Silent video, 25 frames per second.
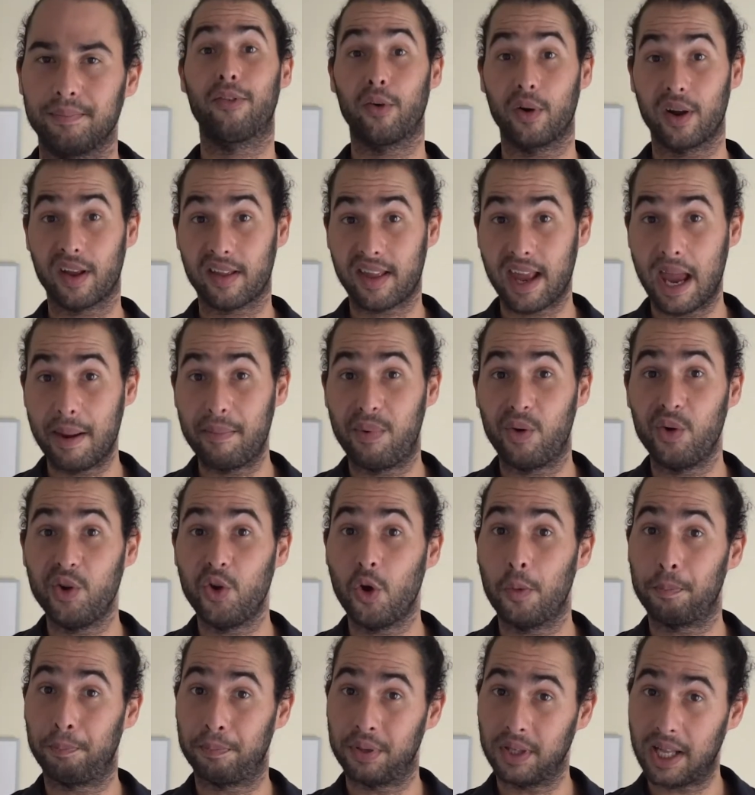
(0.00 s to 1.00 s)
For example,
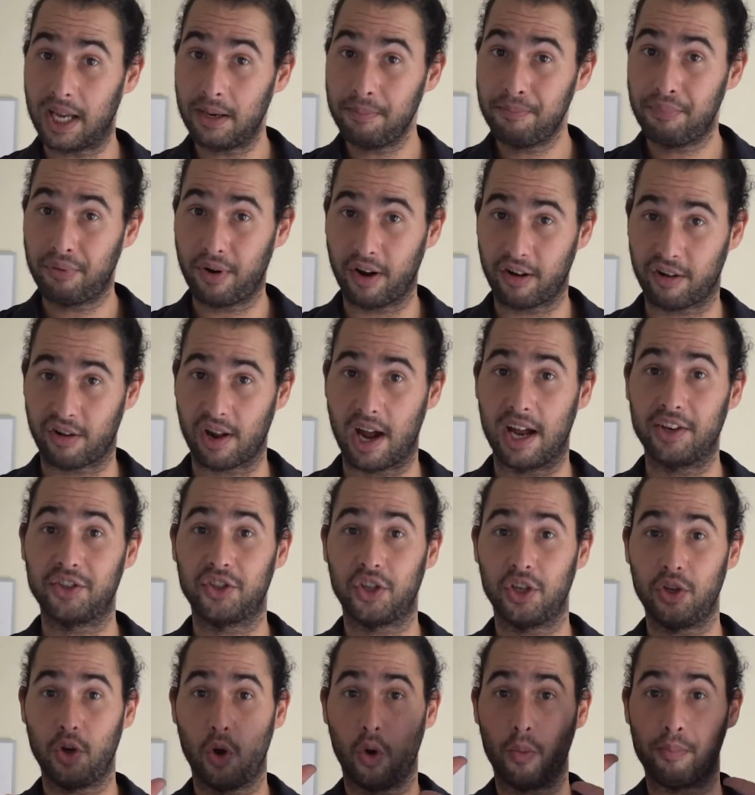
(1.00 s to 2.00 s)
your blood pressure
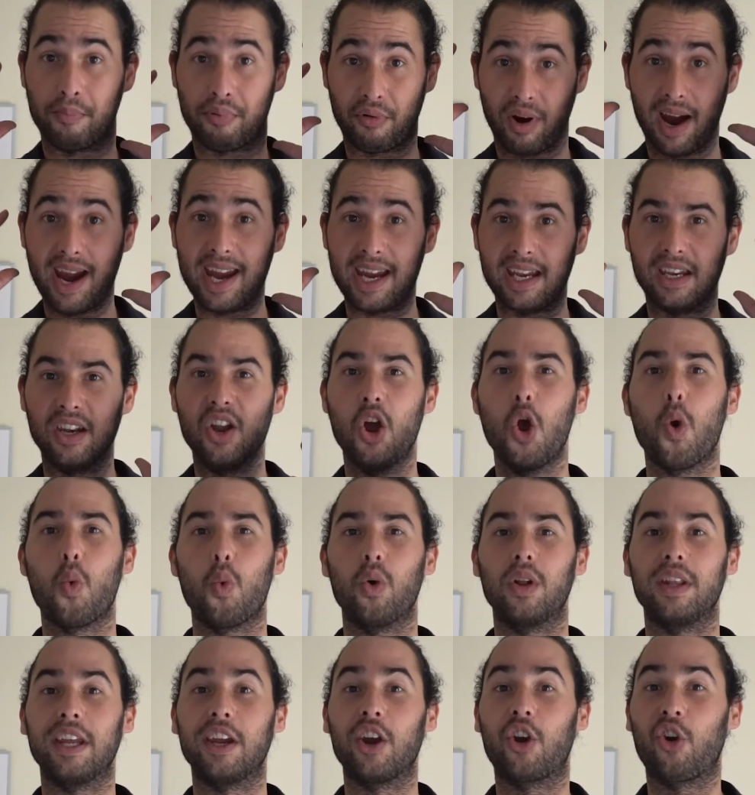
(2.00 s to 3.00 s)
to your brain
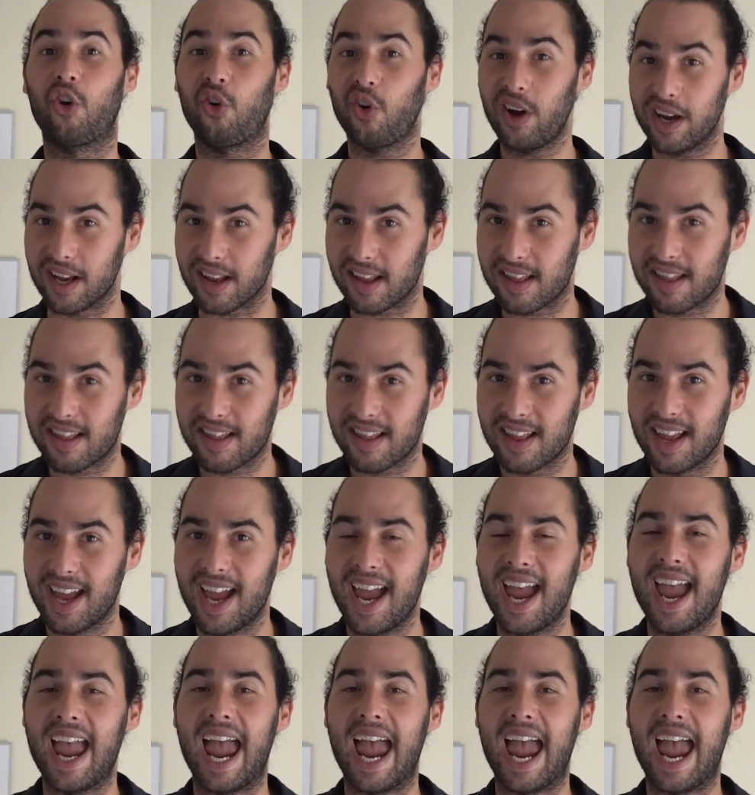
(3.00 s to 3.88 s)
will increase,